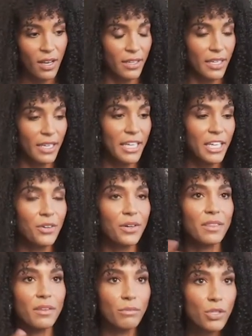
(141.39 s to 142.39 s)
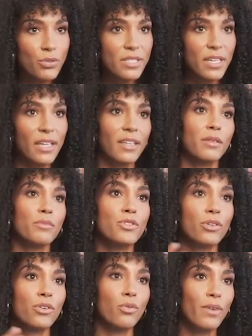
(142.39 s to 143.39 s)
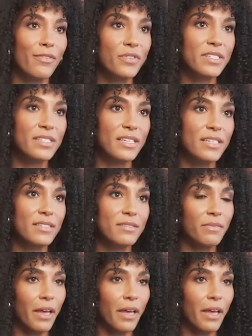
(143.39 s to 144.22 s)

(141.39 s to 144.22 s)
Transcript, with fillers: hearing the music and the musical references